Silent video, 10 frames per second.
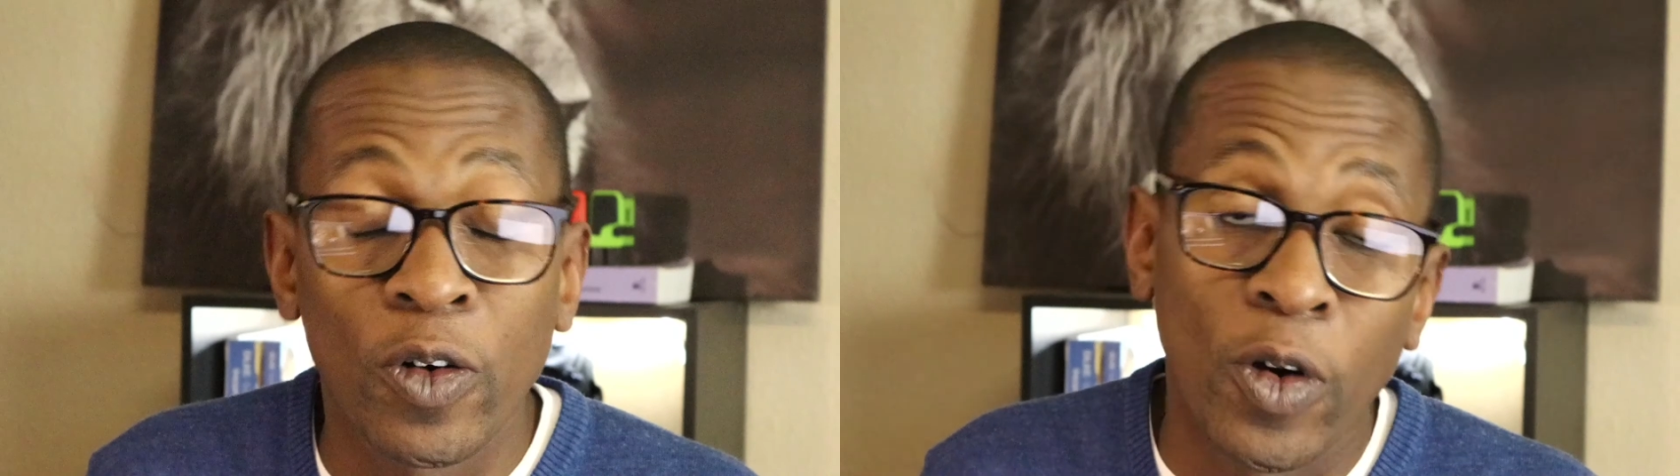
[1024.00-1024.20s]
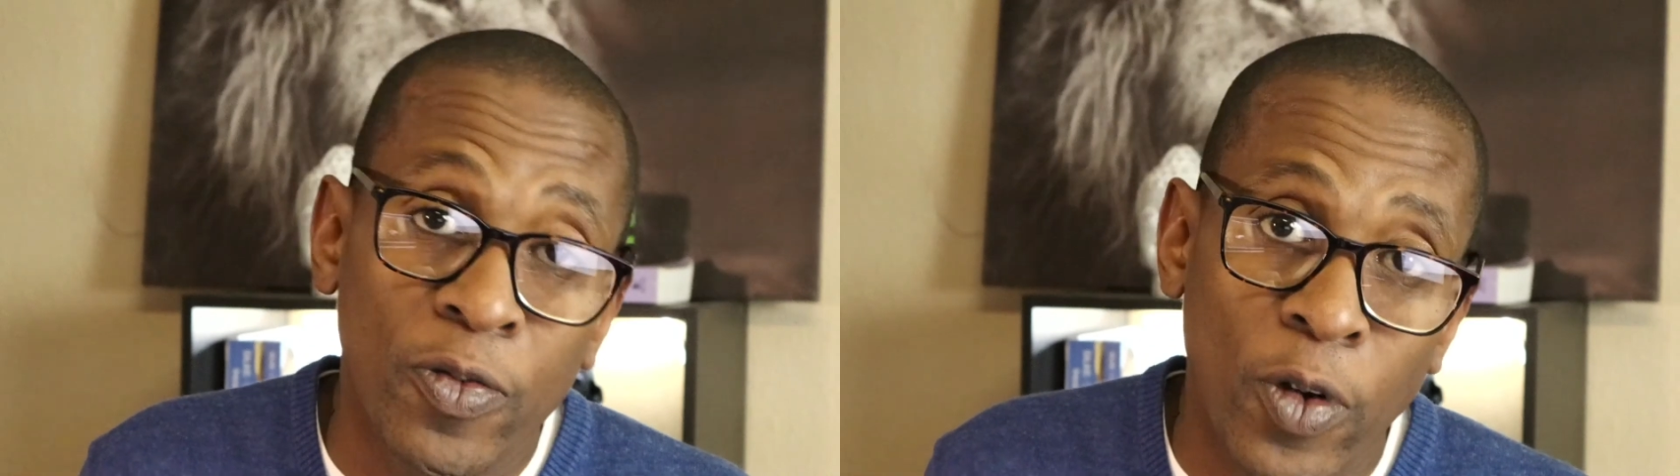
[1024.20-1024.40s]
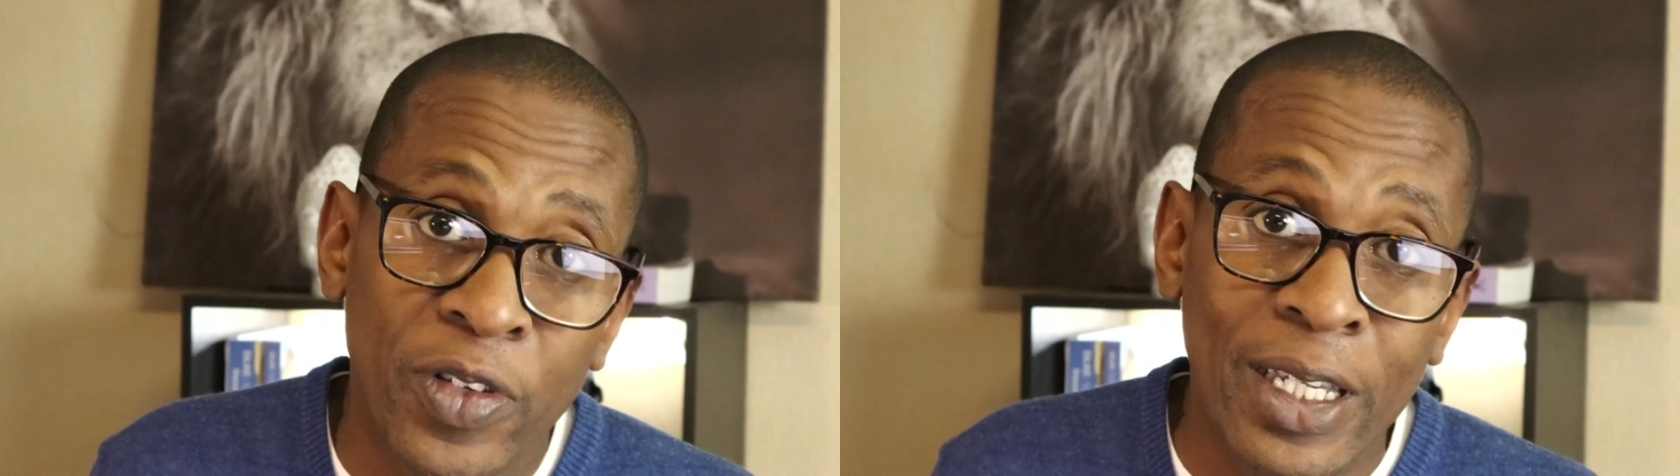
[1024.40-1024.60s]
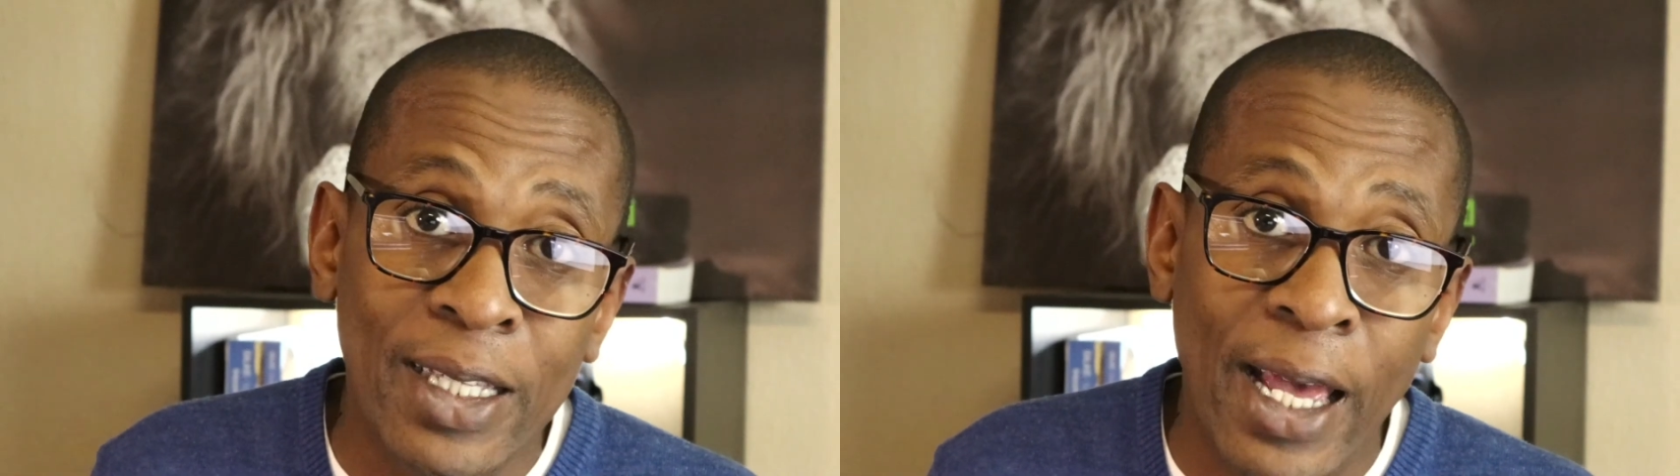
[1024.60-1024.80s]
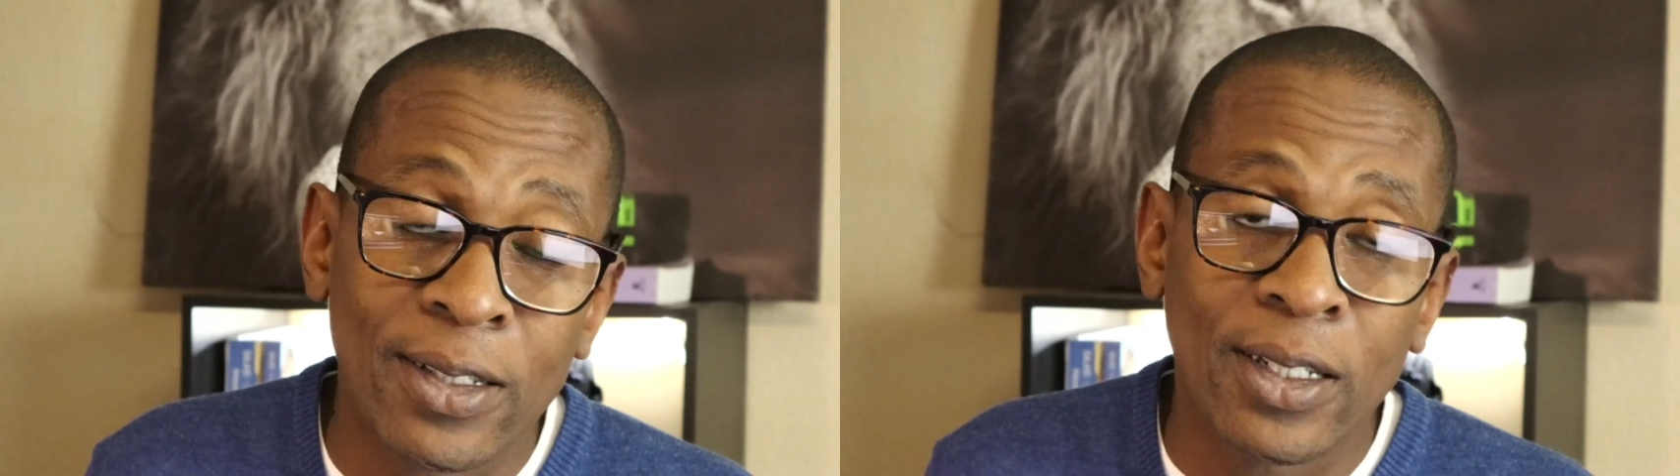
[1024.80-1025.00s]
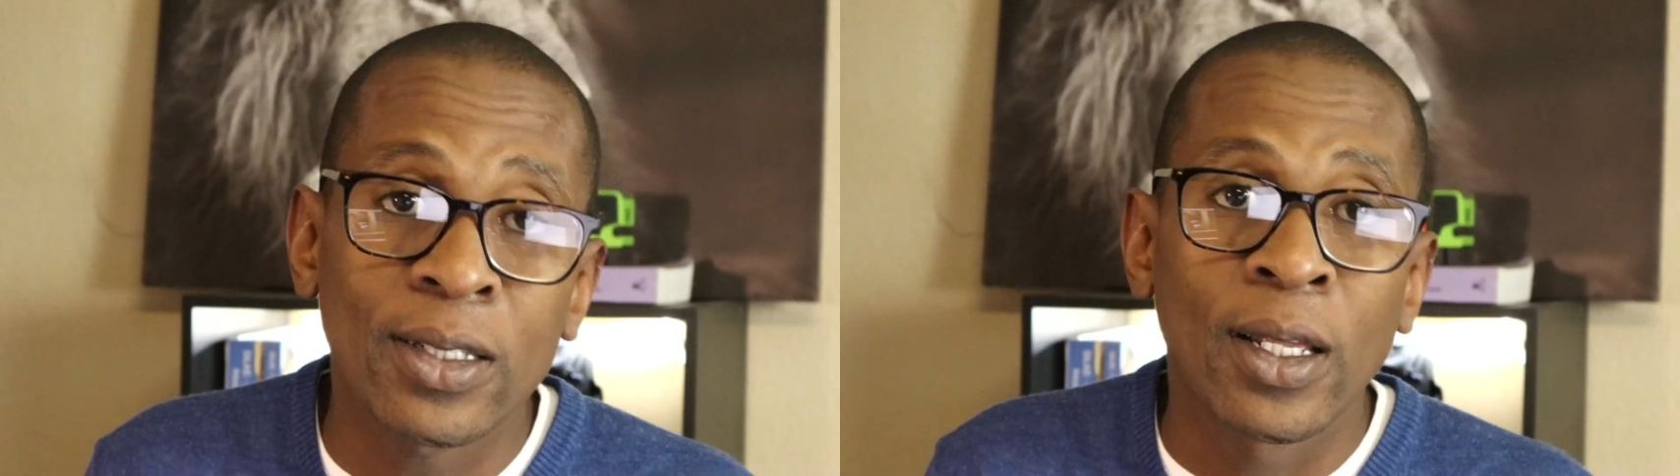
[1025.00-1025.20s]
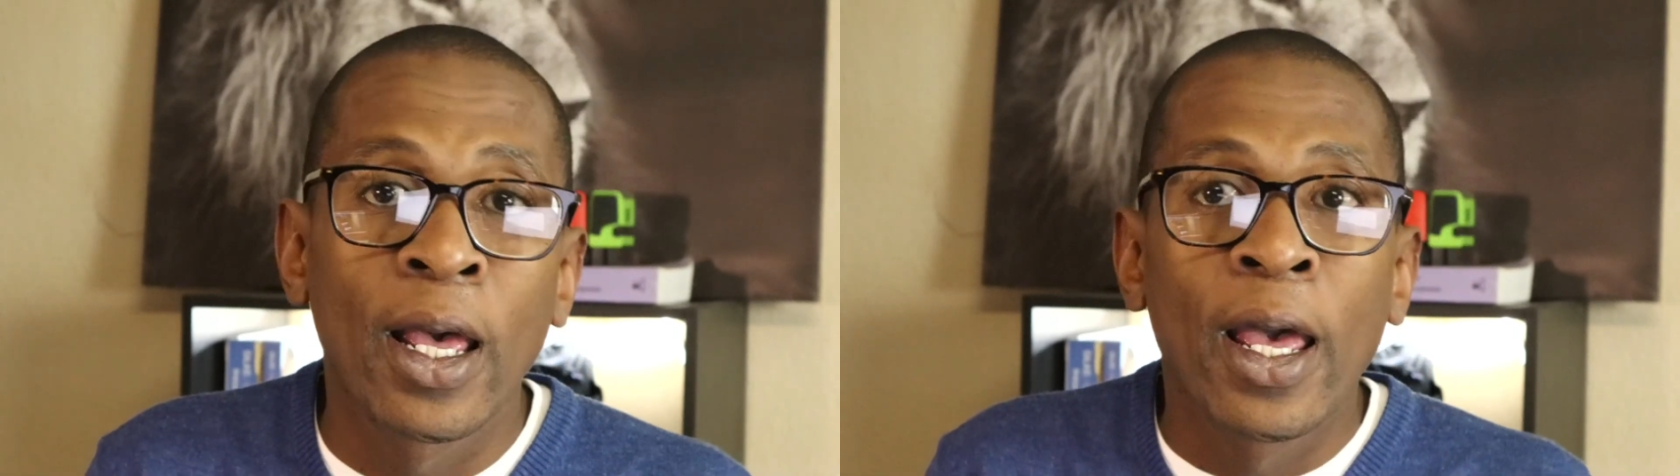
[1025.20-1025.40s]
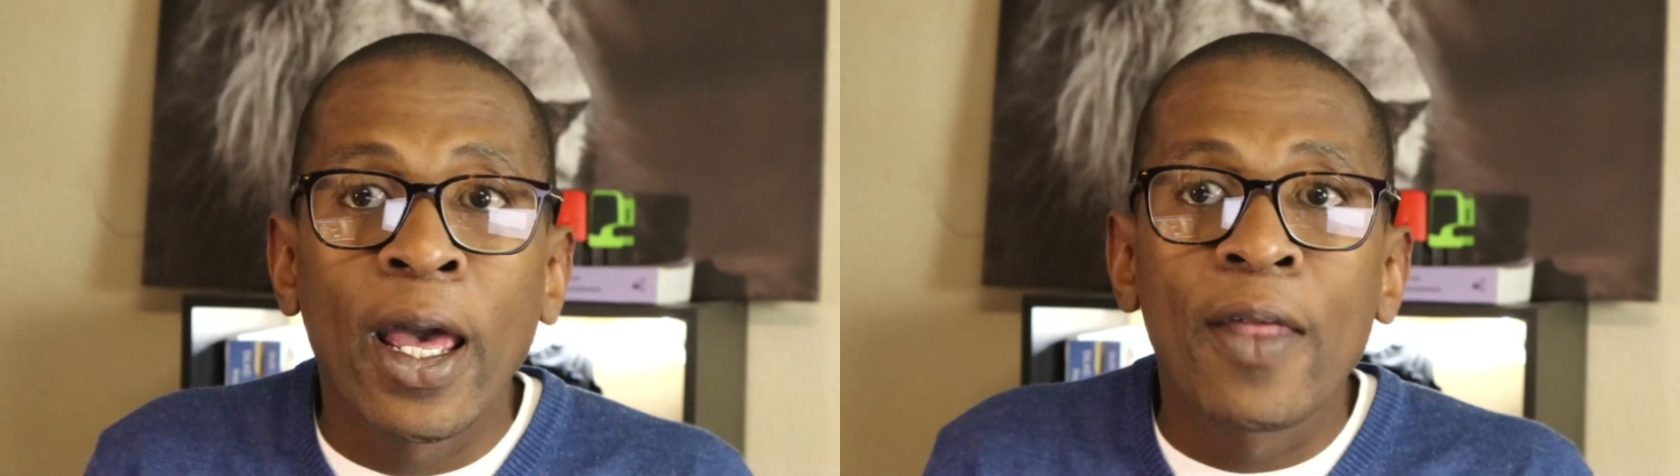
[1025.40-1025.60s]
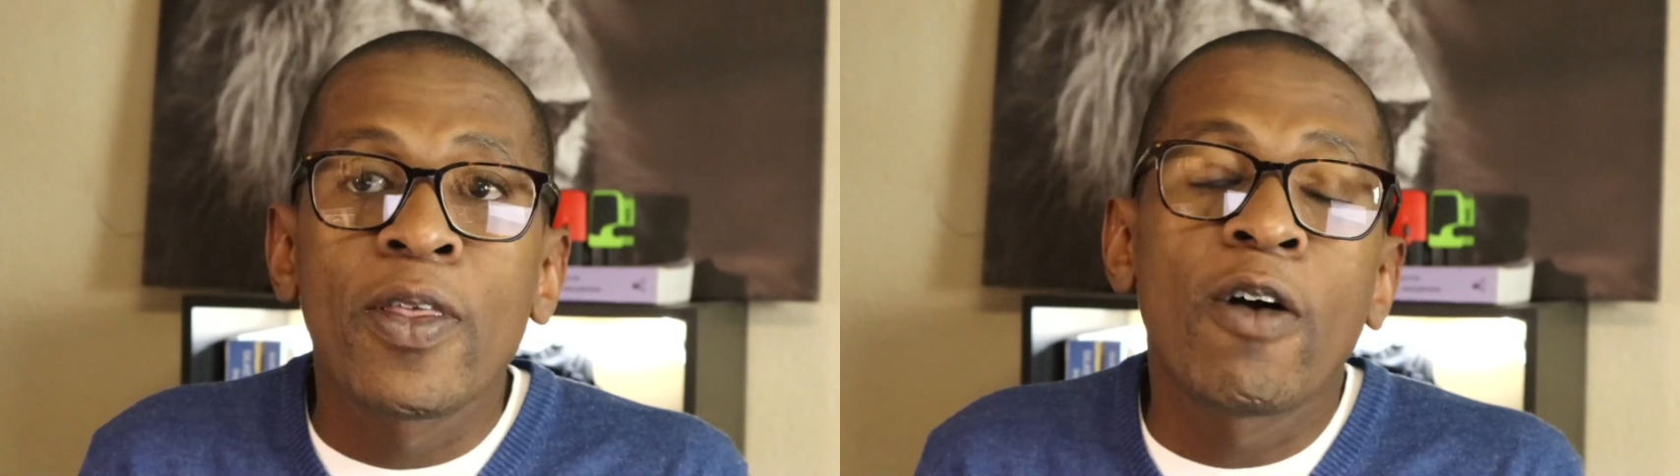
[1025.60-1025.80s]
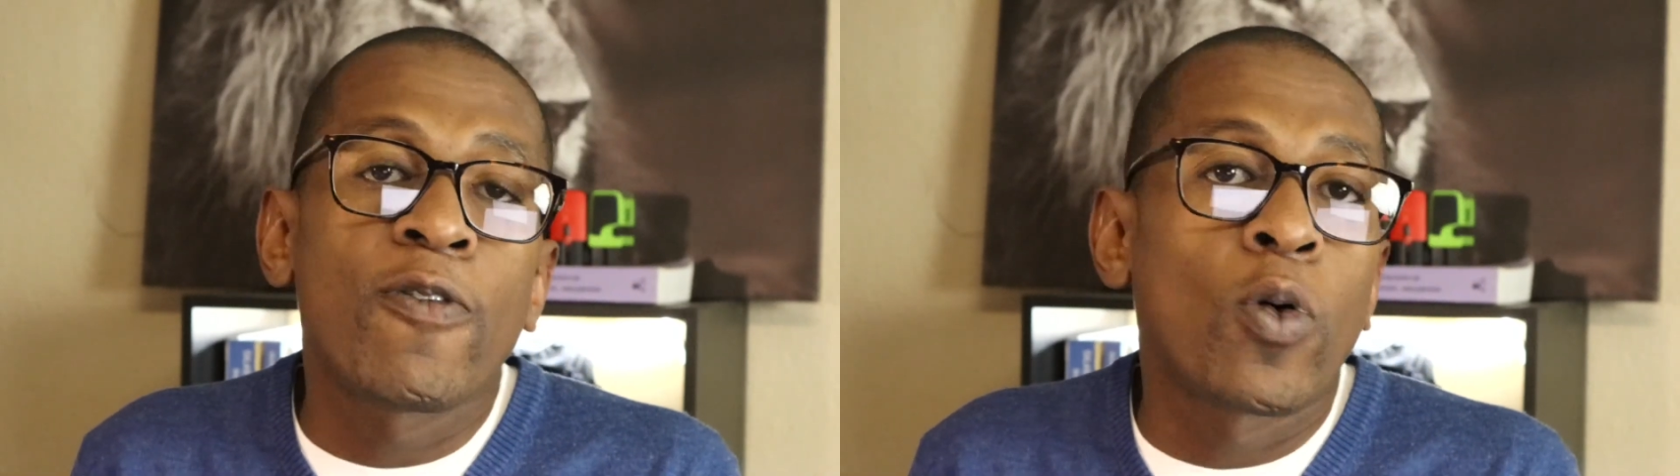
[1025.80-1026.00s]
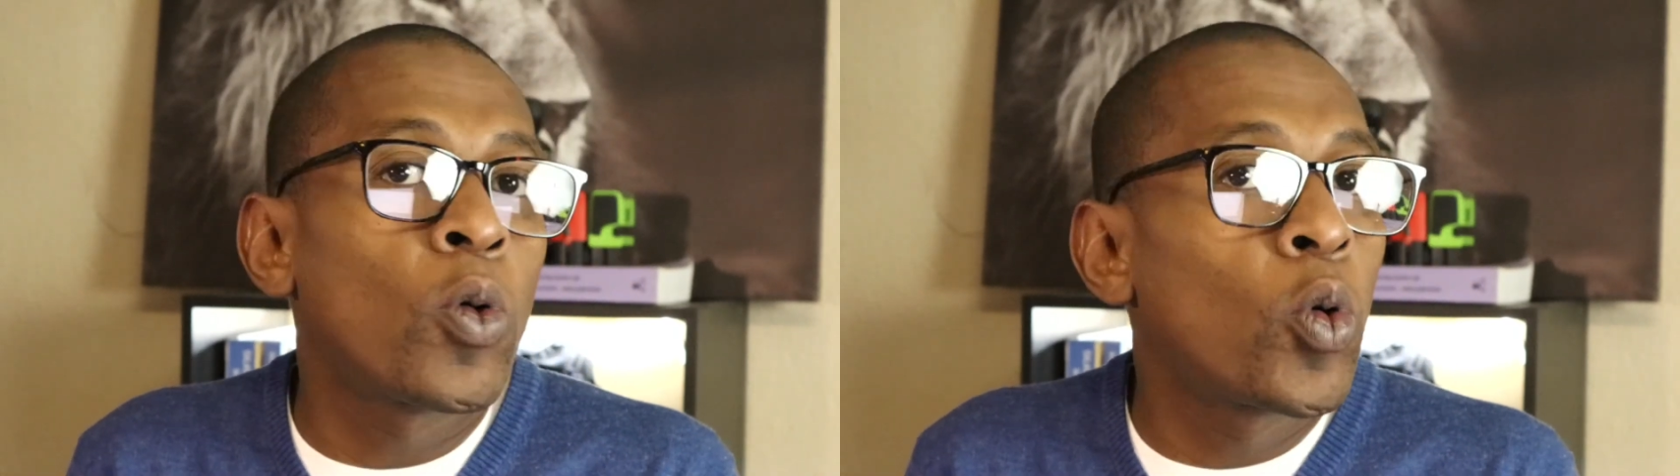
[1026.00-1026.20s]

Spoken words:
of his assets, and therefore,